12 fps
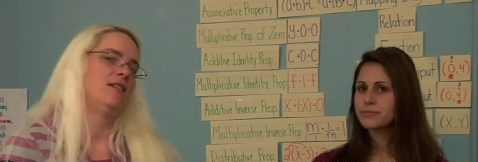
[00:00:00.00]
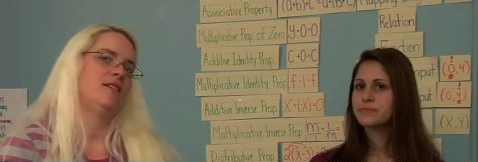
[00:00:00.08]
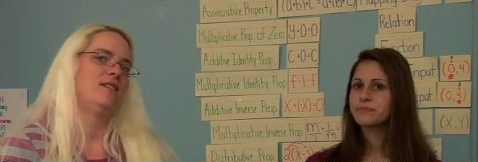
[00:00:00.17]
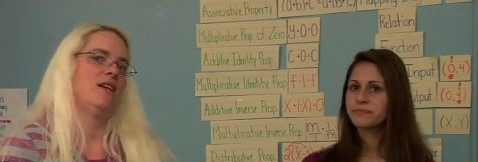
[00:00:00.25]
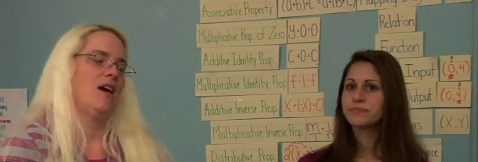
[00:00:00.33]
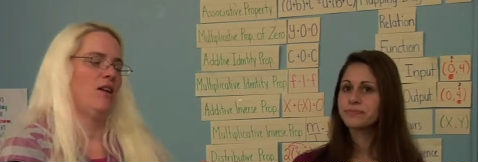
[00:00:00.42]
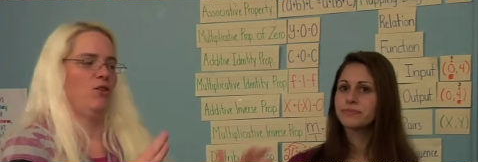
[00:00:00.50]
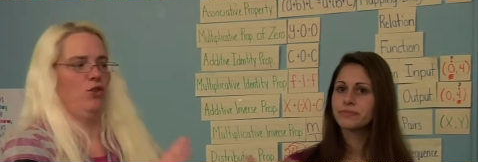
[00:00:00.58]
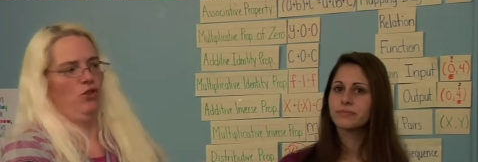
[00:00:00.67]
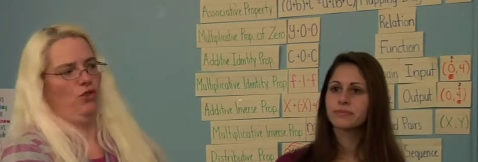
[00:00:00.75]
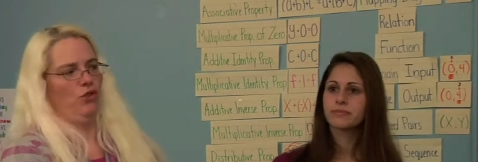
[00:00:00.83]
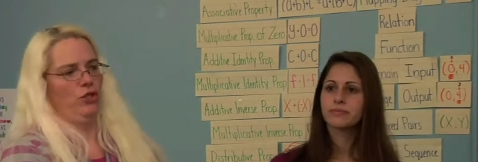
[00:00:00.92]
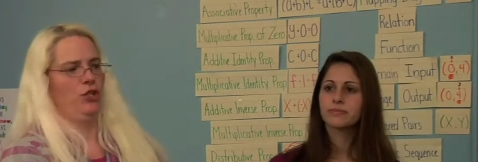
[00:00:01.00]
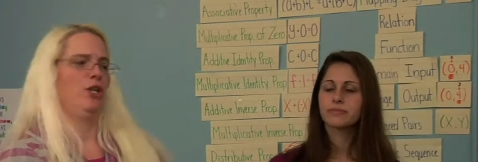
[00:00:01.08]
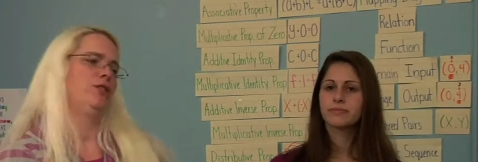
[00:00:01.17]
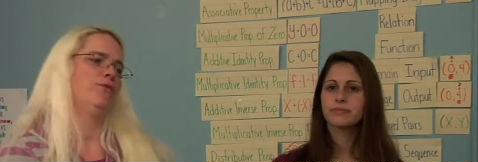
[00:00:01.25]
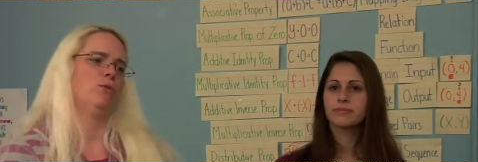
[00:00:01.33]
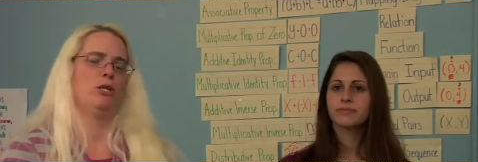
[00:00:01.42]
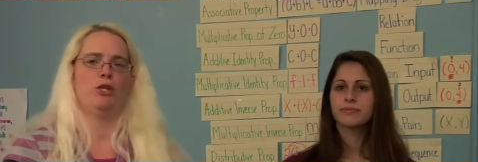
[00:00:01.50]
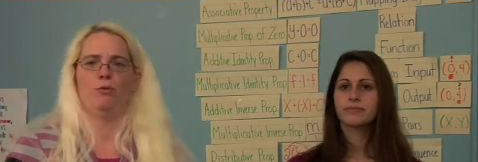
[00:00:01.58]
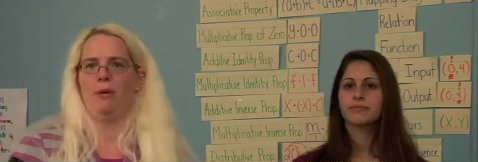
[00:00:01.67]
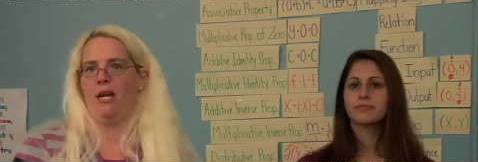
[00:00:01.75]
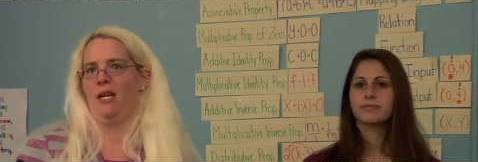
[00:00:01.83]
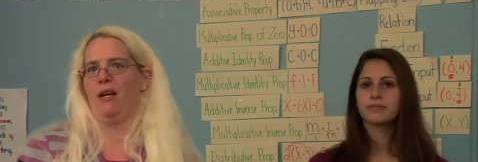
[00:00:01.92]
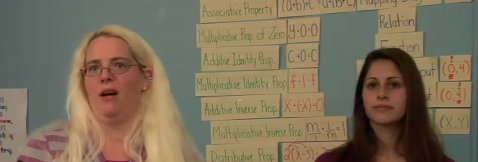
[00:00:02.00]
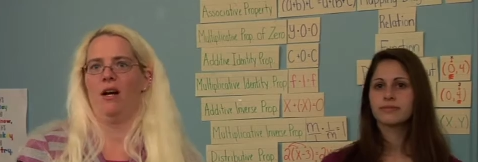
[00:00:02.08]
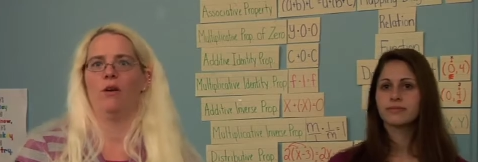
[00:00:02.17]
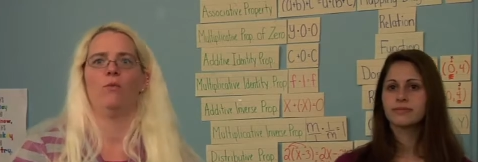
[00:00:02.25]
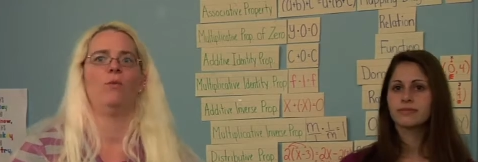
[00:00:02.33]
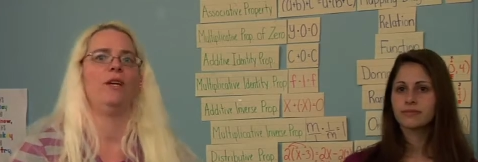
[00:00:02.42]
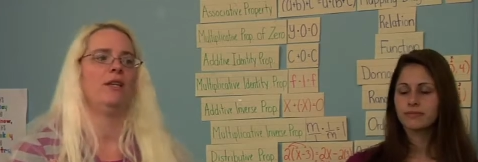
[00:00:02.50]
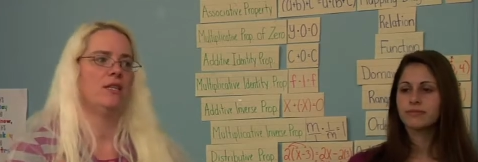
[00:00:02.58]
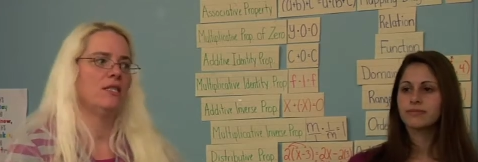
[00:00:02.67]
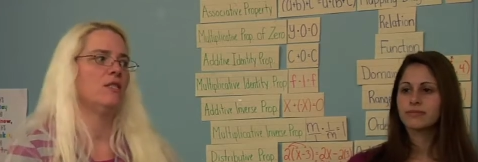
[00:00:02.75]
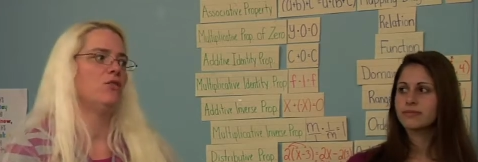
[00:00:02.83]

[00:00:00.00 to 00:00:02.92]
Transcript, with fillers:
Speaker 1: It's not you're in charge of one domain. Our, uh, we, this